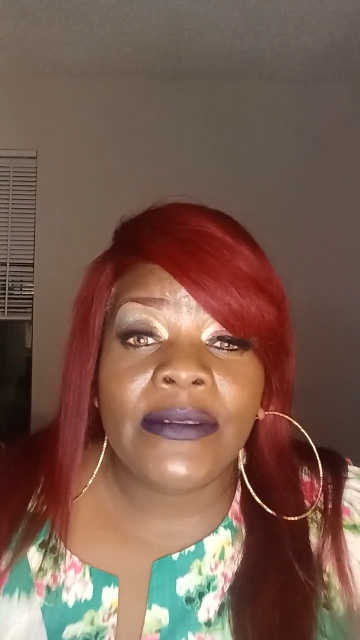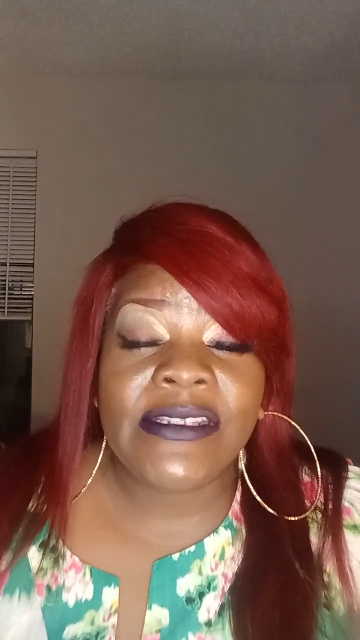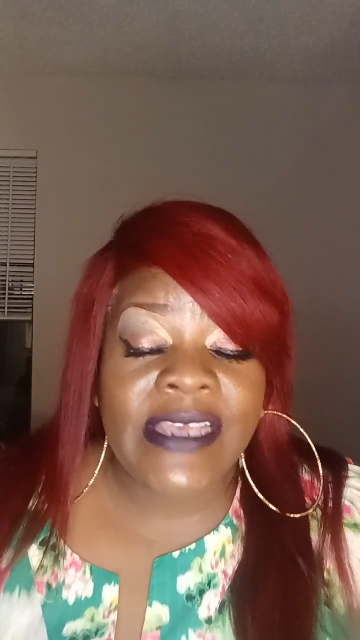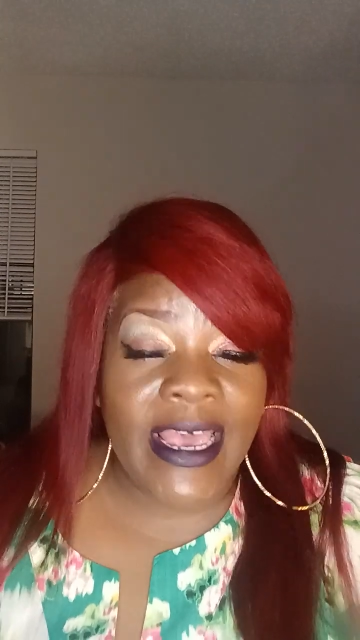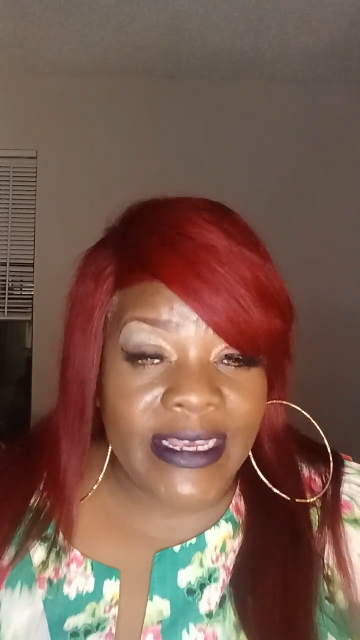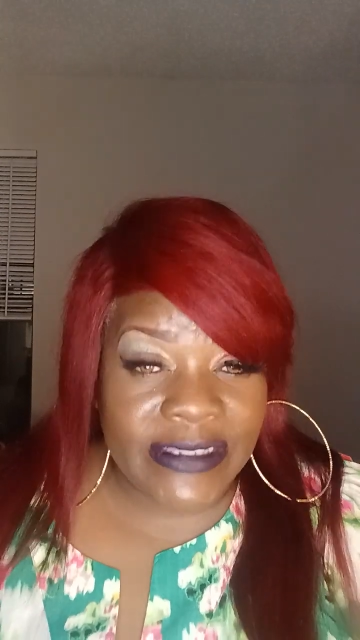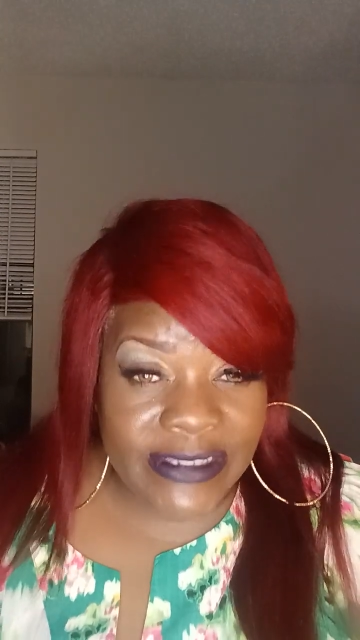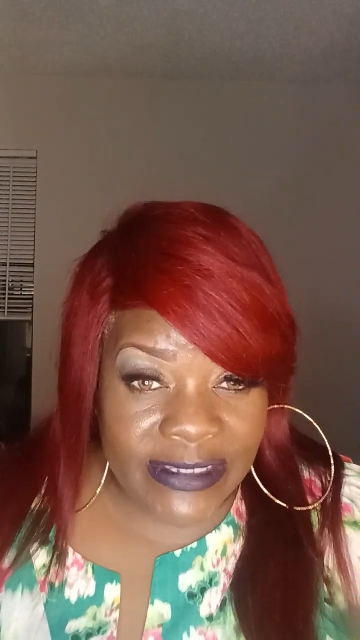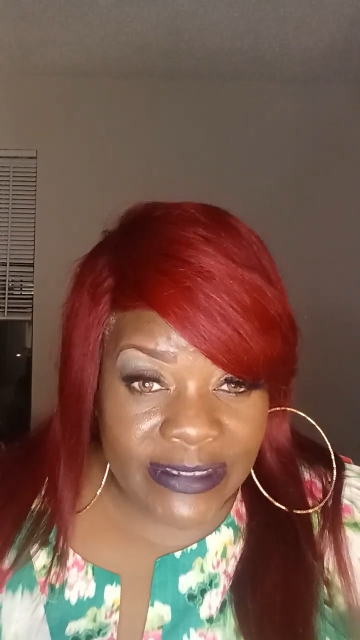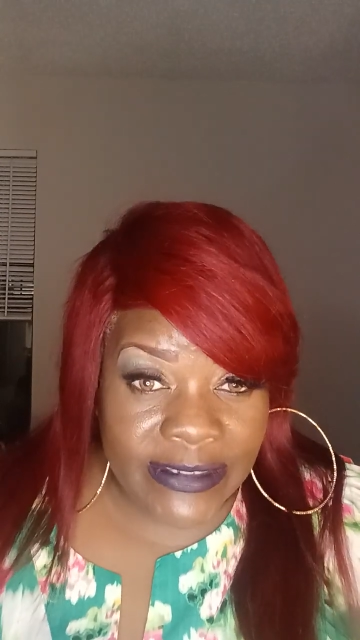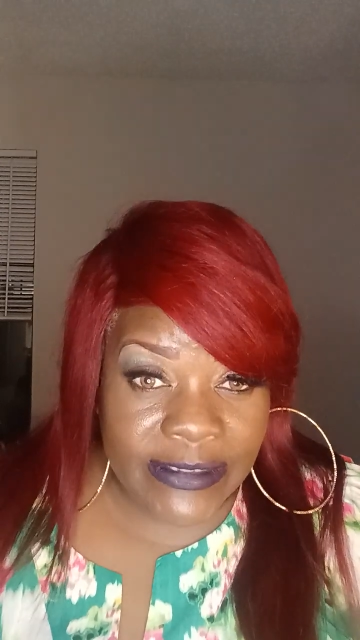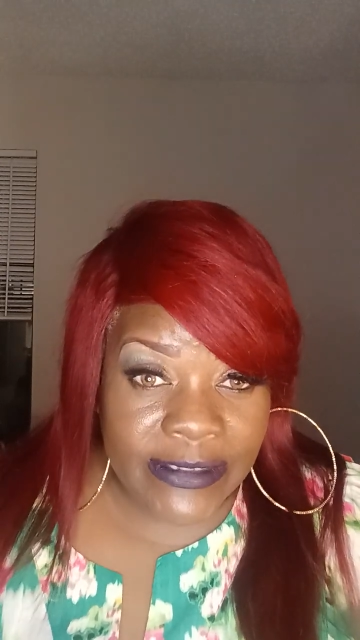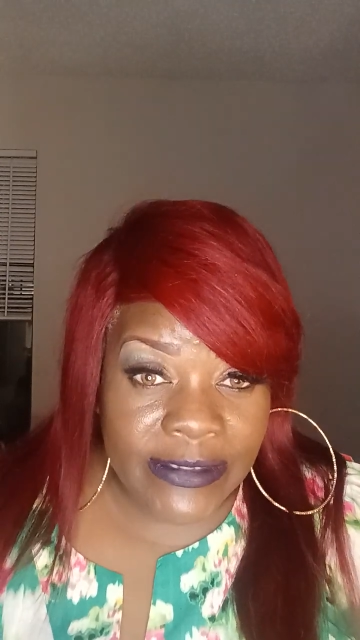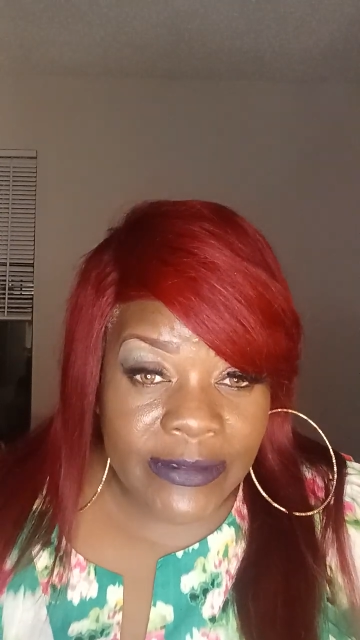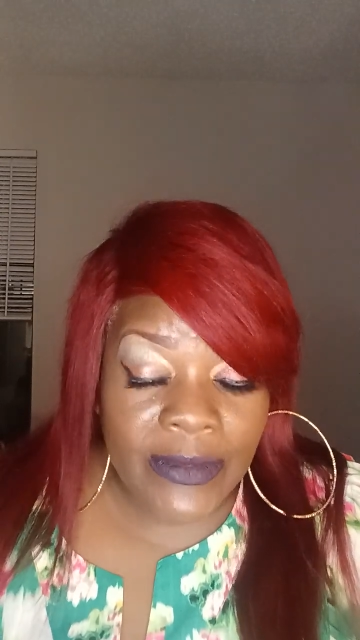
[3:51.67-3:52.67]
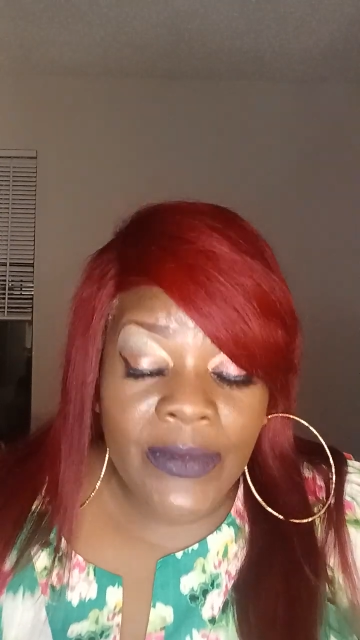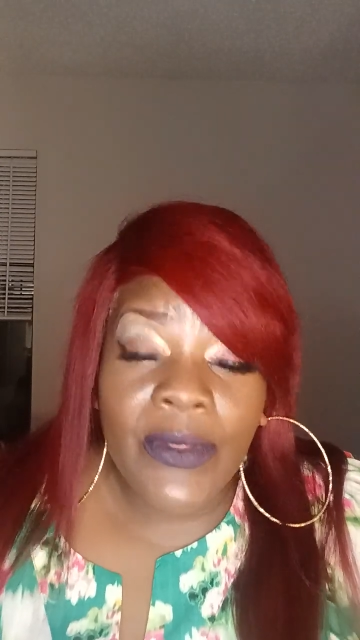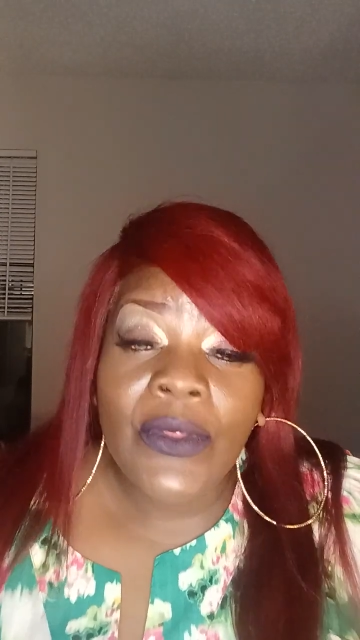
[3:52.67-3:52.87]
Texas.